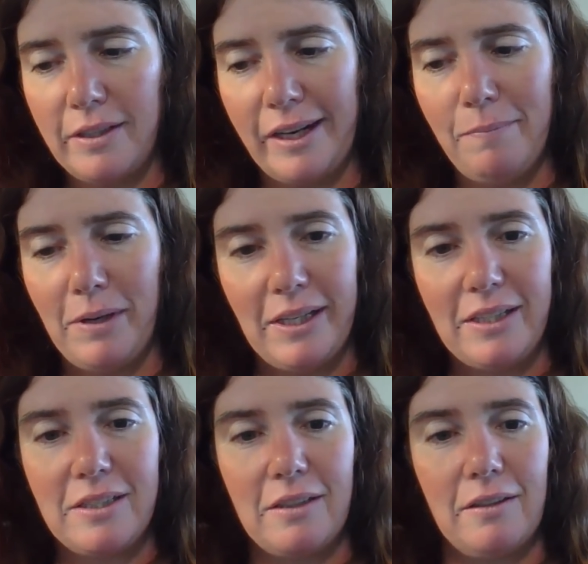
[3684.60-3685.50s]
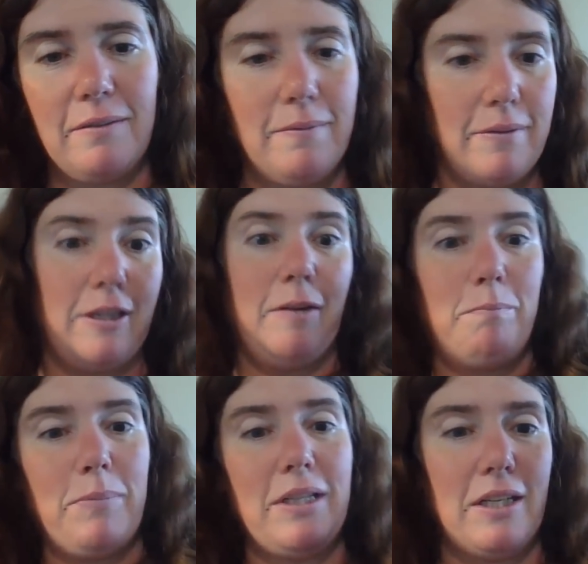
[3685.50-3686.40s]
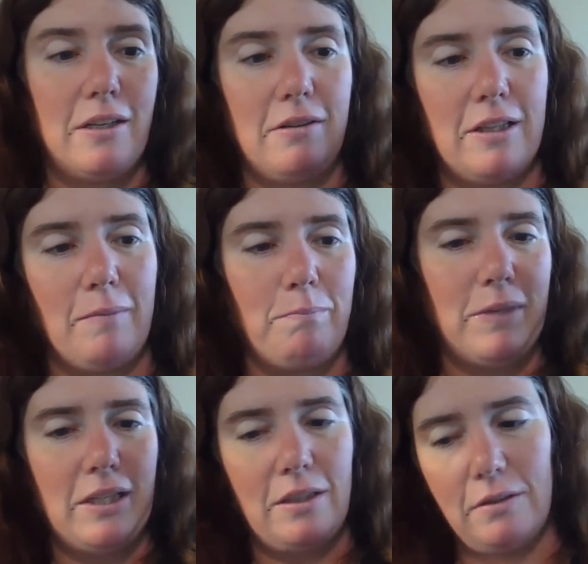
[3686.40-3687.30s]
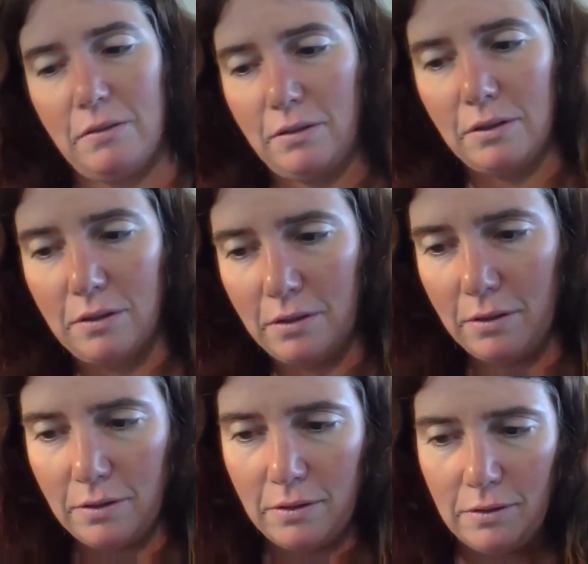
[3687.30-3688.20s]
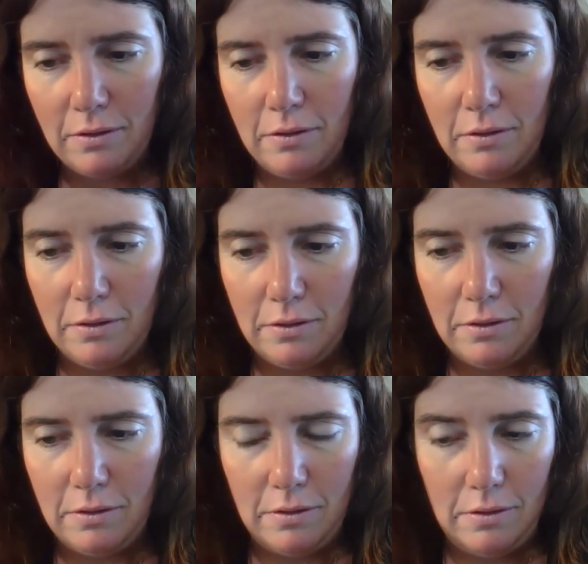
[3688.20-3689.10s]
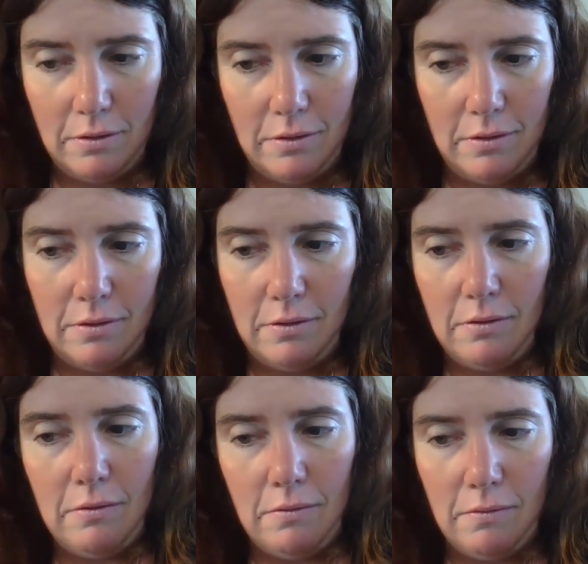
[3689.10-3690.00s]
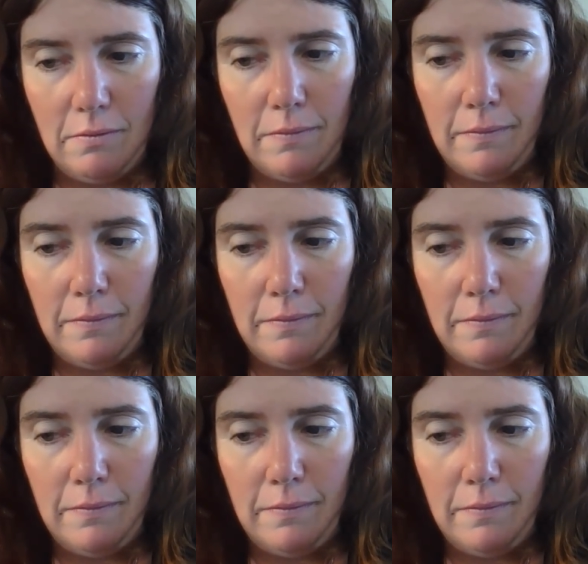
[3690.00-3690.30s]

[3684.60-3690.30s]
diabetics are up and down and up and down. You know, so